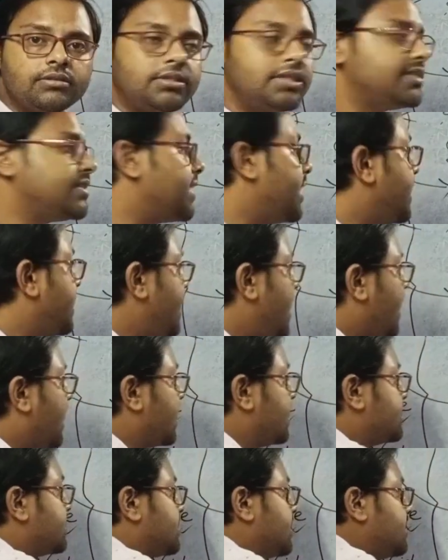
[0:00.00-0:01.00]
This area
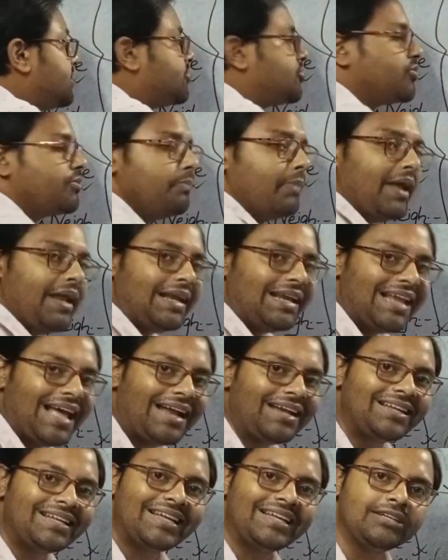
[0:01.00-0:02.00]
consists
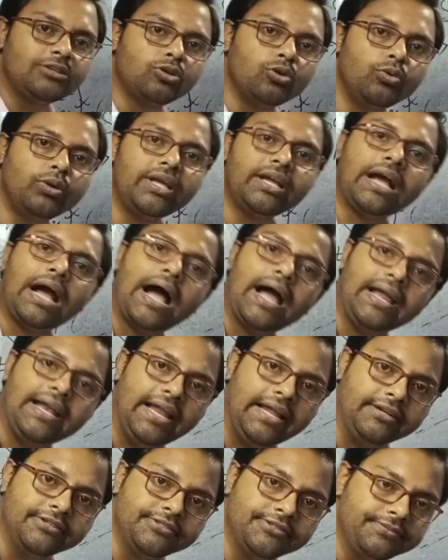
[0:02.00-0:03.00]
mainland including
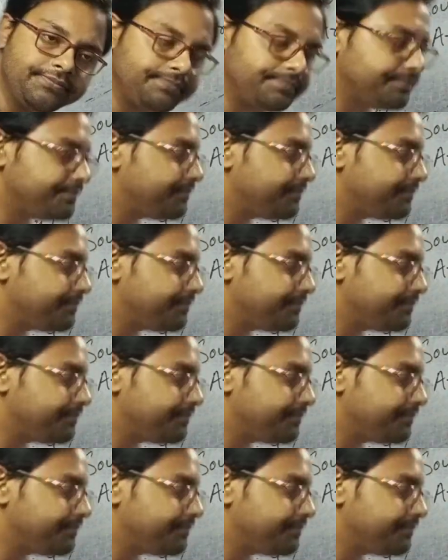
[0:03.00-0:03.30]
islands,